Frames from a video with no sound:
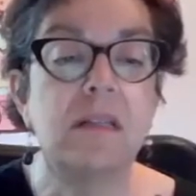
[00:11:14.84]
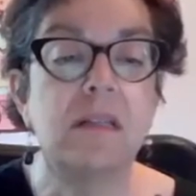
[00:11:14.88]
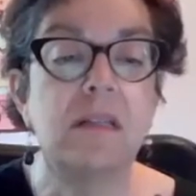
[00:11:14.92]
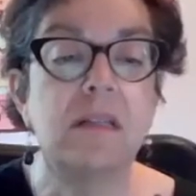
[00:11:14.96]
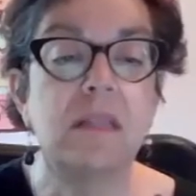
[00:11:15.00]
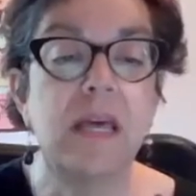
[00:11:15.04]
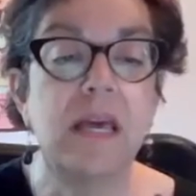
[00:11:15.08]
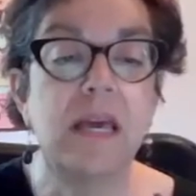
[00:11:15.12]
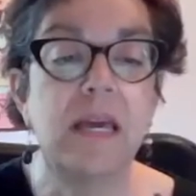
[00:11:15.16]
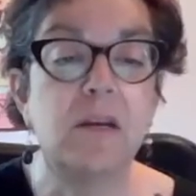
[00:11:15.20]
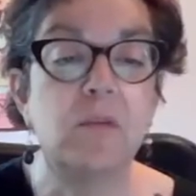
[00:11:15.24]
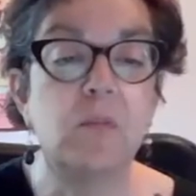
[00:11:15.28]

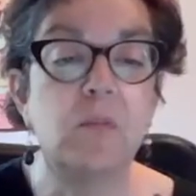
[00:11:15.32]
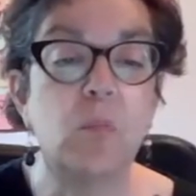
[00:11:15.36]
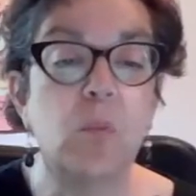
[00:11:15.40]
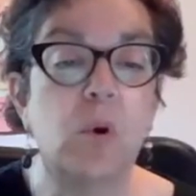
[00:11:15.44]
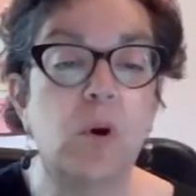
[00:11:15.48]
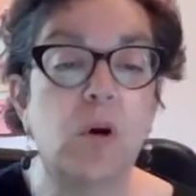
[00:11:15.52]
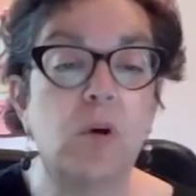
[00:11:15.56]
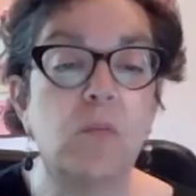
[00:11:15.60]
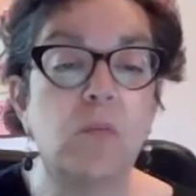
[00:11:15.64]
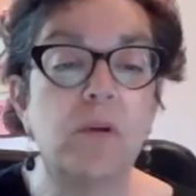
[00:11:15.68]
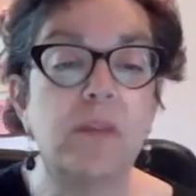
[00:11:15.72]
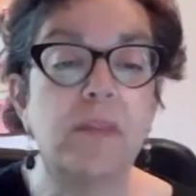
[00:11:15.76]
that
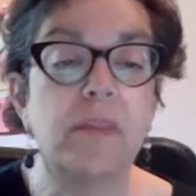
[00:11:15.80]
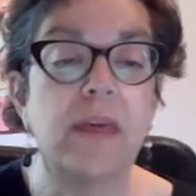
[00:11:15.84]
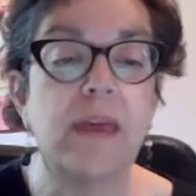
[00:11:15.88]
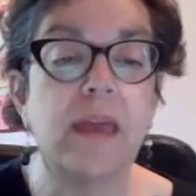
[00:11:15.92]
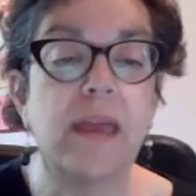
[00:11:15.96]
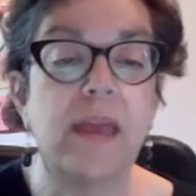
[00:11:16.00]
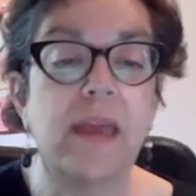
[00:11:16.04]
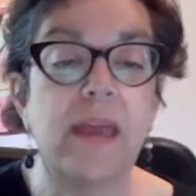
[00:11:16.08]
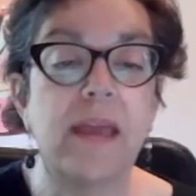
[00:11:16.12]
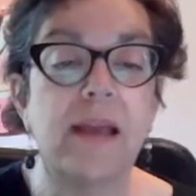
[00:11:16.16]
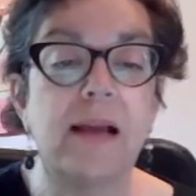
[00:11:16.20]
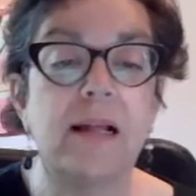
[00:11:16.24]
work with
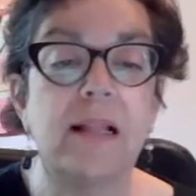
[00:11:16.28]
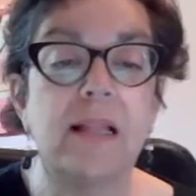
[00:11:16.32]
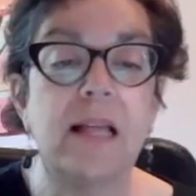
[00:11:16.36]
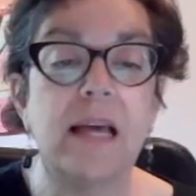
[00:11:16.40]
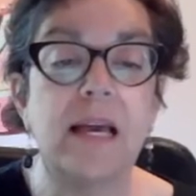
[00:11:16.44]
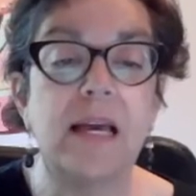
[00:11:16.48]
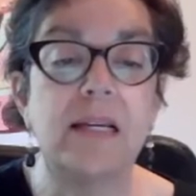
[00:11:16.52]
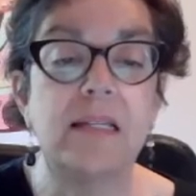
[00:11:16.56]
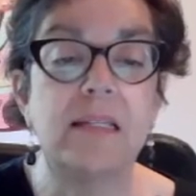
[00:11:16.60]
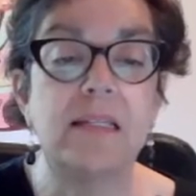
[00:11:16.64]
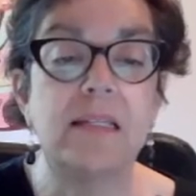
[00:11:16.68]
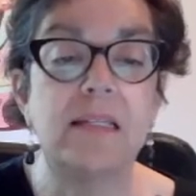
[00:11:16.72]
the
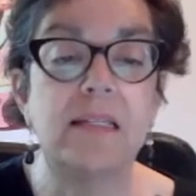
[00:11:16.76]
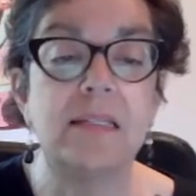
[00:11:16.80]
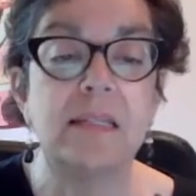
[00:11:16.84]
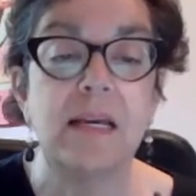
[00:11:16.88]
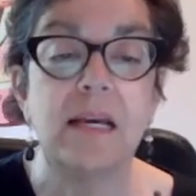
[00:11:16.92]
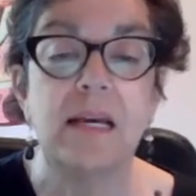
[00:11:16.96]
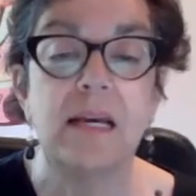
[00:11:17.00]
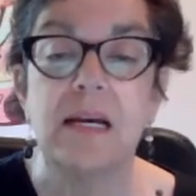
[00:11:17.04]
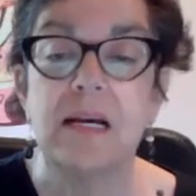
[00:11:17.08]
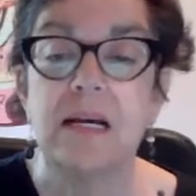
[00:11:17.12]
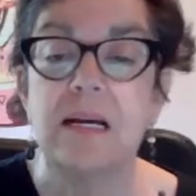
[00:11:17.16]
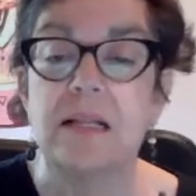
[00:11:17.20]
ALS,
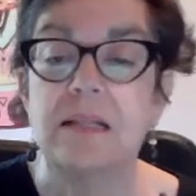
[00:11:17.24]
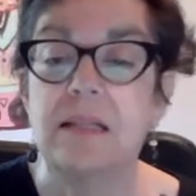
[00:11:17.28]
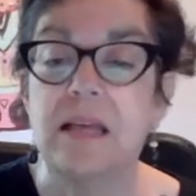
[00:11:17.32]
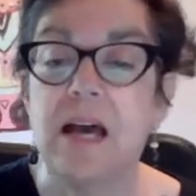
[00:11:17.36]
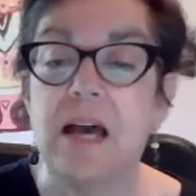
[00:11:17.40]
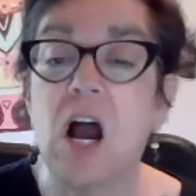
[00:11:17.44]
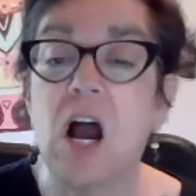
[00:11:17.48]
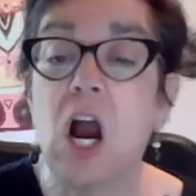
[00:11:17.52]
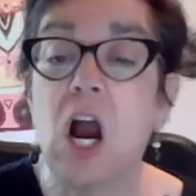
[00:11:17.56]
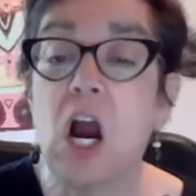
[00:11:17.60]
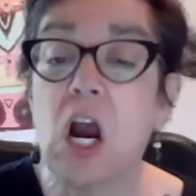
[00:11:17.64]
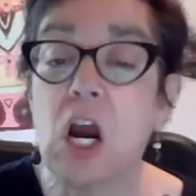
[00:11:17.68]
the
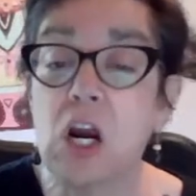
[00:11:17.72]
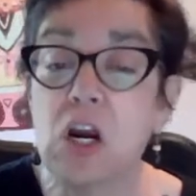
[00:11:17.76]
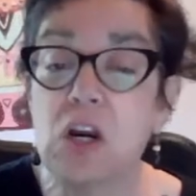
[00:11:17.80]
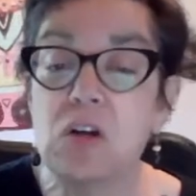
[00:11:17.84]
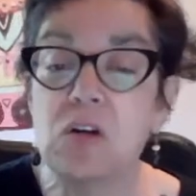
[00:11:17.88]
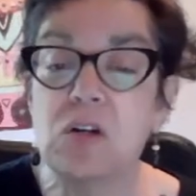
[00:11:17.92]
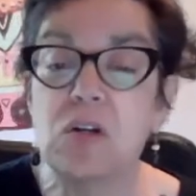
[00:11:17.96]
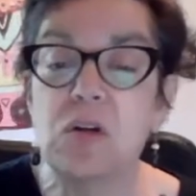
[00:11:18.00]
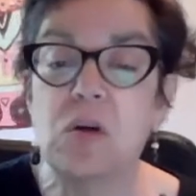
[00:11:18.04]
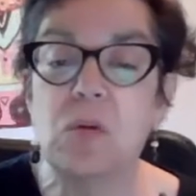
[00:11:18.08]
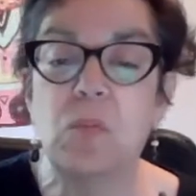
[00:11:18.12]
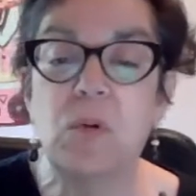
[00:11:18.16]

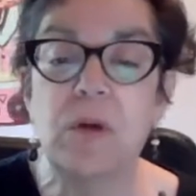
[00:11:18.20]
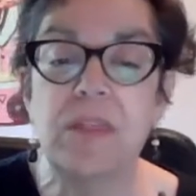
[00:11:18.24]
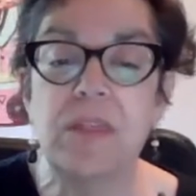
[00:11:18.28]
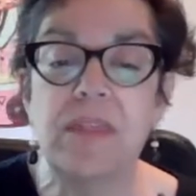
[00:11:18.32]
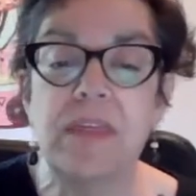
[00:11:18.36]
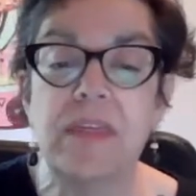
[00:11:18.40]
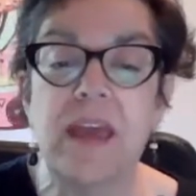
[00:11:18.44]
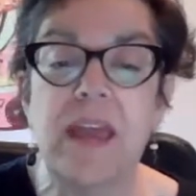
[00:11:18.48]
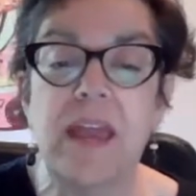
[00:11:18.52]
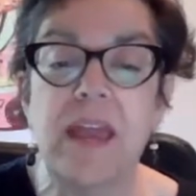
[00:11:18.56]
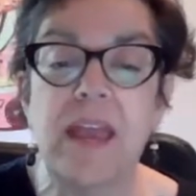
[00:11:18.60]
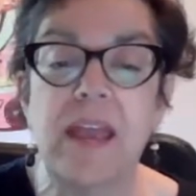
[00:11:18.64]
art with
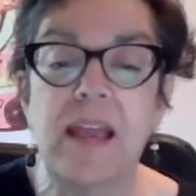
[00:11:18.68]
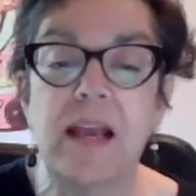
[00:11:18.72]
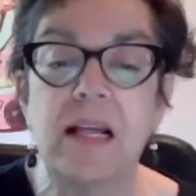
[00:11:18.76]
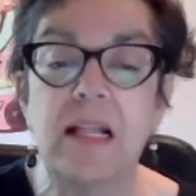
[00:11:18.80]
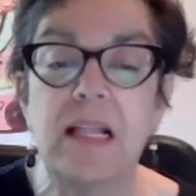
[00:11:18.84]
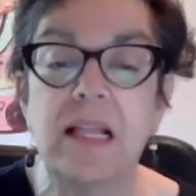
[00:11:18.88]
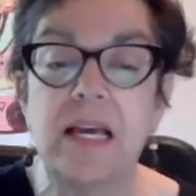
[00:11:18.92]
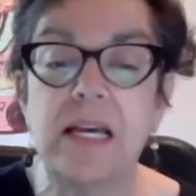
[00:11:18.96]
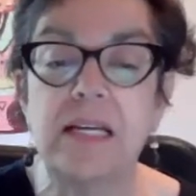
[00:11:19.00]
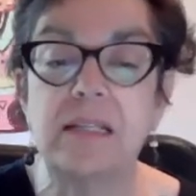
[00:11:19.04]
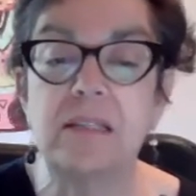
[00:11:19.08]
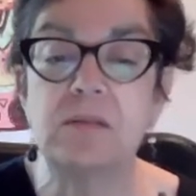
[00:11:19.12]
the
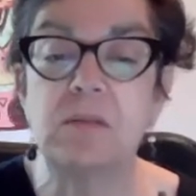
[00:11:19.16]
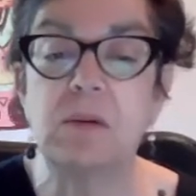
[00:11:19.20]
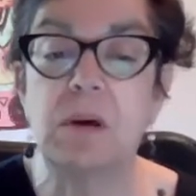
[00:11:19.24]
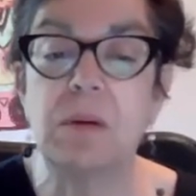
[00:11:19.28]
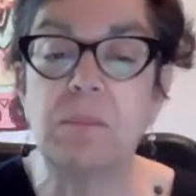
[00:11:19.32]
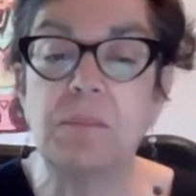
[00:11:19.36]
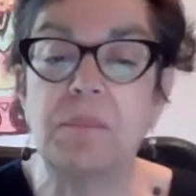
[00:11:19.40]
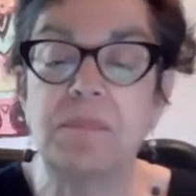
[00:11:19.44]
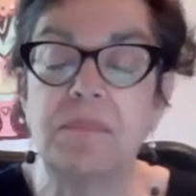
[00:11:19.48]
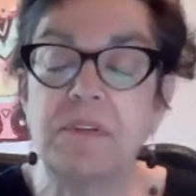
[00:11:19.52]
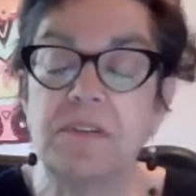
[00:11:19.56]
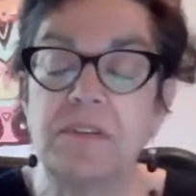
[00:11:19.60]
ALS,
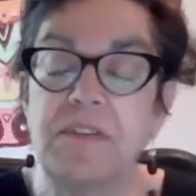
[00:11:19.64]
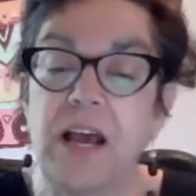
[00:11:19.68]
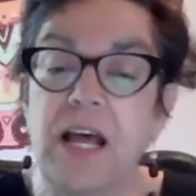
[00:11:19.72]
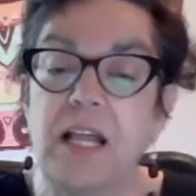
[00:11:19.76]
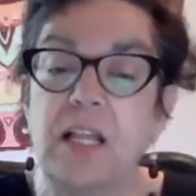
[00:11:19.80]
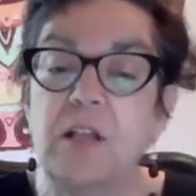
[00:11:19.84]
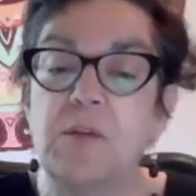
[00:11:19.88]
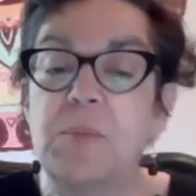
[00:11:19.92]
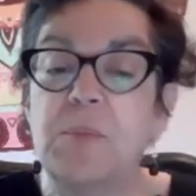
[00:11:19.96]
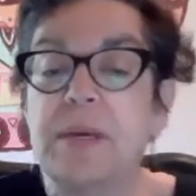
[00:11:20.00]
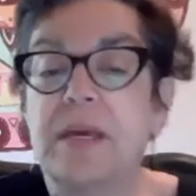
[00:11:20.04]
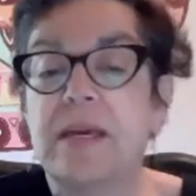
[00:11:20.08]

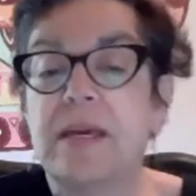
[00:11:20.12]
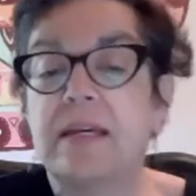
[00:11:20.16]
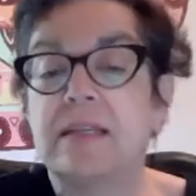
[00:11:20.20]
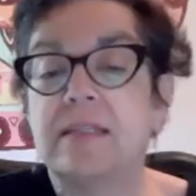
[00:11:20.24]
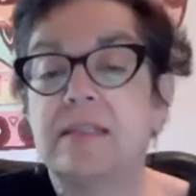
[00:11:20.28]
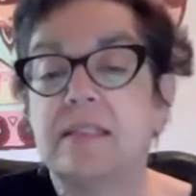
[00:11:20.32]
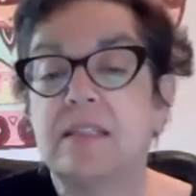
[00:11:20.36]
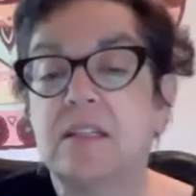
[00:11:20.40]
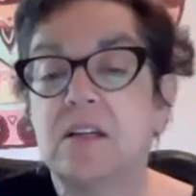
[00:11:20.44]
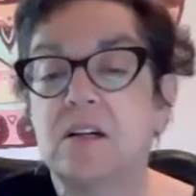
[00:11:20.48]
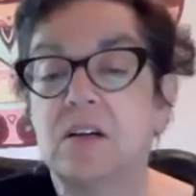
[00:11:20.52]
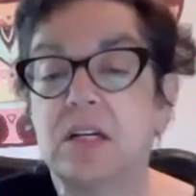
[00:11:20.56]
developing a
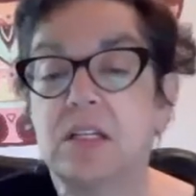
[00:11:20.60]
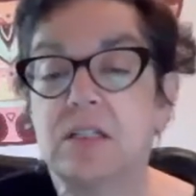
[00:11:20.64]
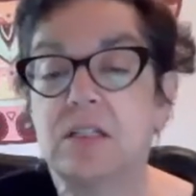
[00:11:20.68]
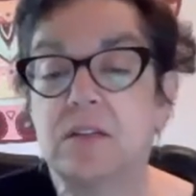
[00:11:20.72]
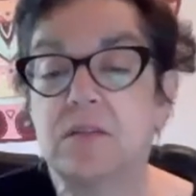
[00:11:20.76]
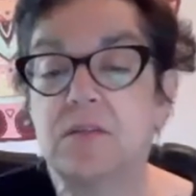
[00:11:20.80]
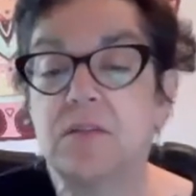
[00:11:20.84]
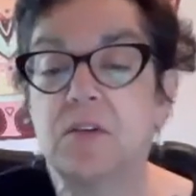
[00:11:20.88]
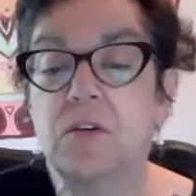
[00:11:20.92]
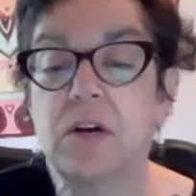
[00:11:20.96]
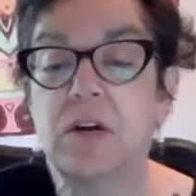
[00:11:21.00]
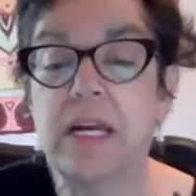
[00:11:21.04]
series
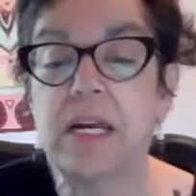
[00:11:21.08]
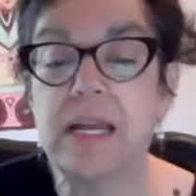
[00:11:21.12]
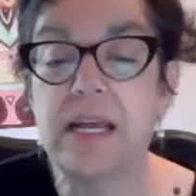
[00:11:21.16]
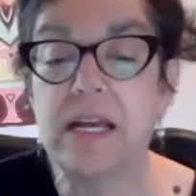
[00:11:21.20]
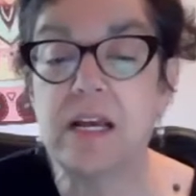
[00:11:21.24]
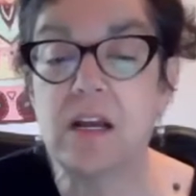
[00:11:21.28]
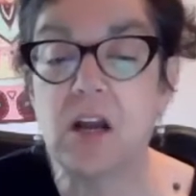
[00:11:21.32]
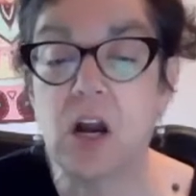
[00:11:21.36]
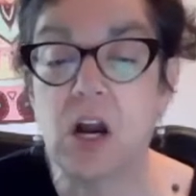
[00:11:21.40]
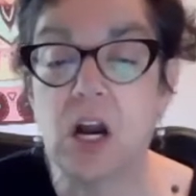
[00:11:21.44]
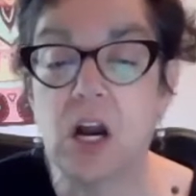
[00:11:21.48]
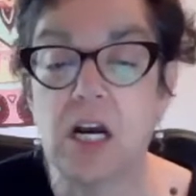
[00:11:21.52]
of
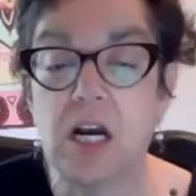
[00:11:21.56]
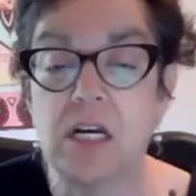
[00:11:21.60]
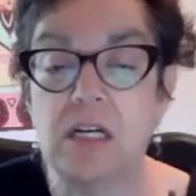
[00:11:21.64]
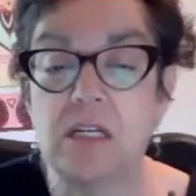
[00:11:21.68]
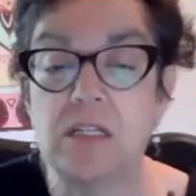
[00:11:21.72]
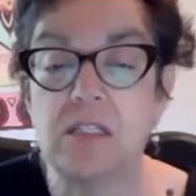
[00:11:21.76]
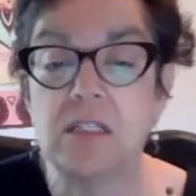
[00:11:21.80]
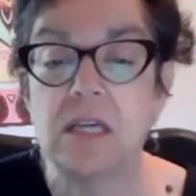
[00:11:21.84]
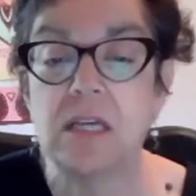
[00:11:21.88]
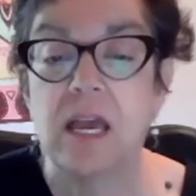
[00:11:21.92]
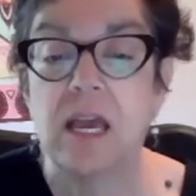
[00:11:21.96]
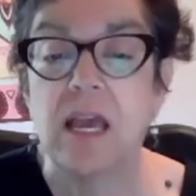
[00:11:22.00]
greeting
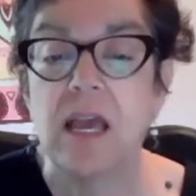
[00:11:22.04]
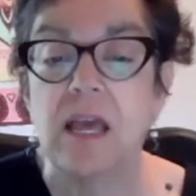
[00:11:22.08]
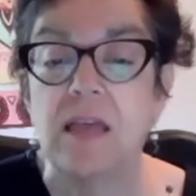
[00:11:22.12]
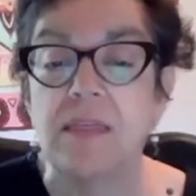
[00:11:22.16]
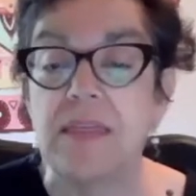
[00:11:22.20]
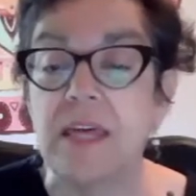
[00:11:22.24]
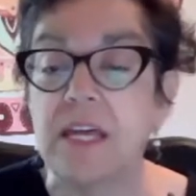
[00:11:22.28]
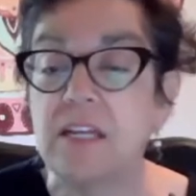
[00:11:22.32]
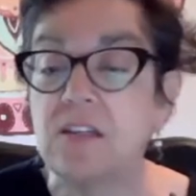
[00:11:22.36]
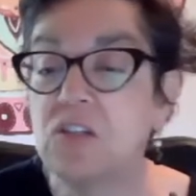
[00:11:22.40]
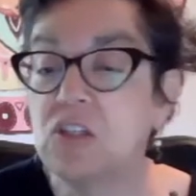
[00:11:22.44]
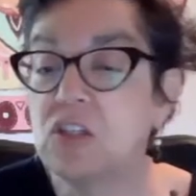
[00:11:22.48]
cards
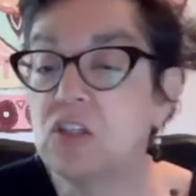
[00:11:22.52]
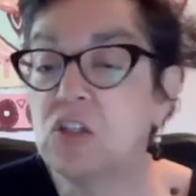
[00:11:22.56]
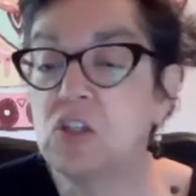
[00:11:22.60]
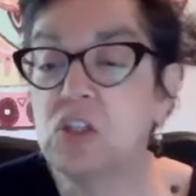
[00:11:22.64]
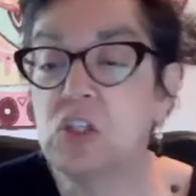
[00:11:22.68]
that just